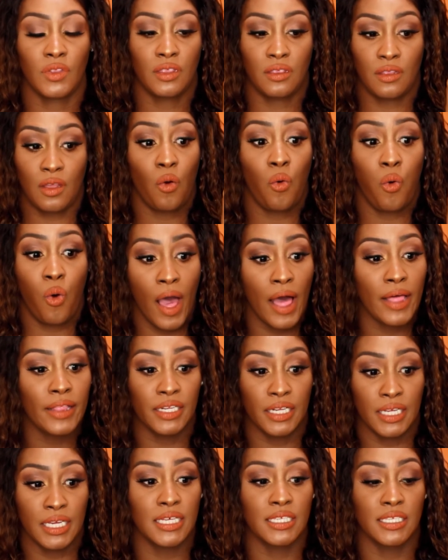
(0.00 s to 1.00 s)
the
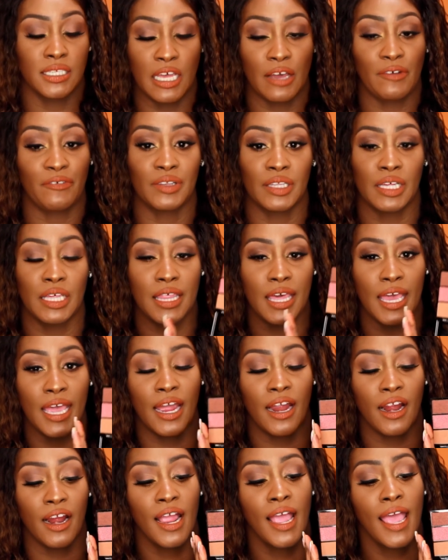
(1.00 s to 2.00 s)
quality is definitely
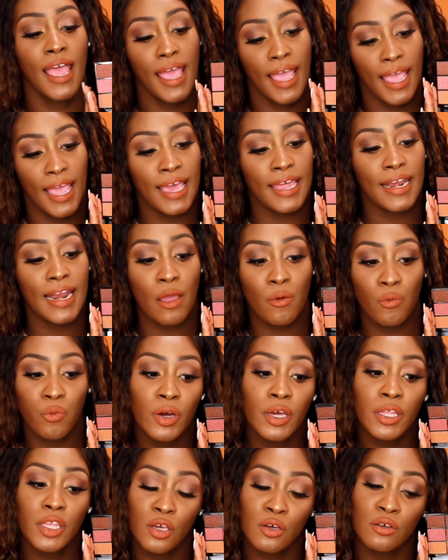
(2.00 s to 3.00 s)
there, and I
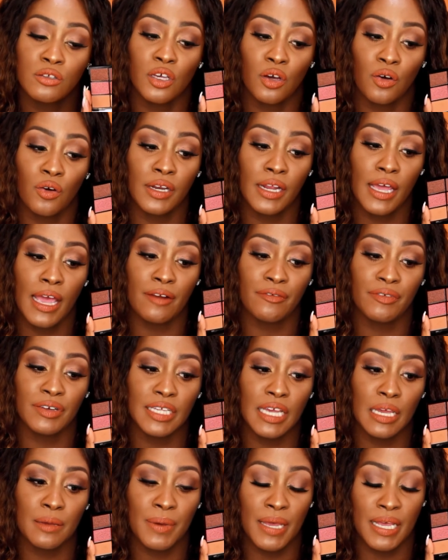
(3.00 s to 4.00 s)
would use it on an
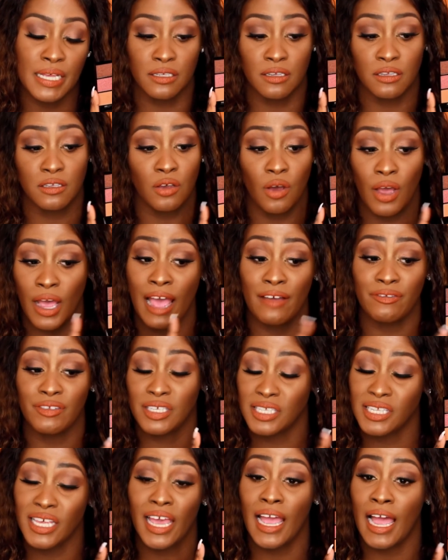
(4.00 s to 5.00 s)
everyday basis. So I have to
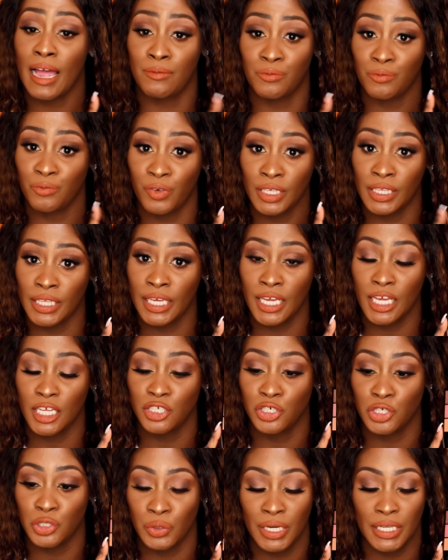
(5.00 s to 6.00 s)
say, I'm really
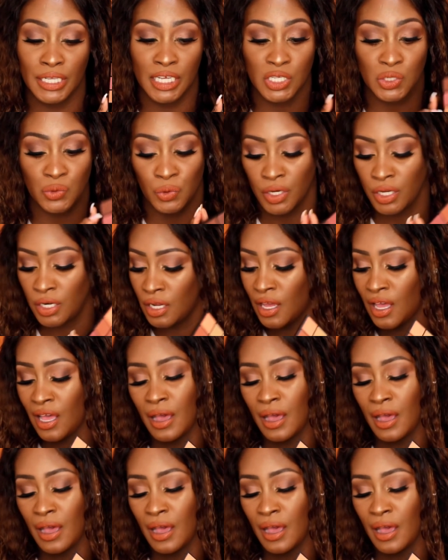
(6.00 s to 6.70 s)
enjoying this one.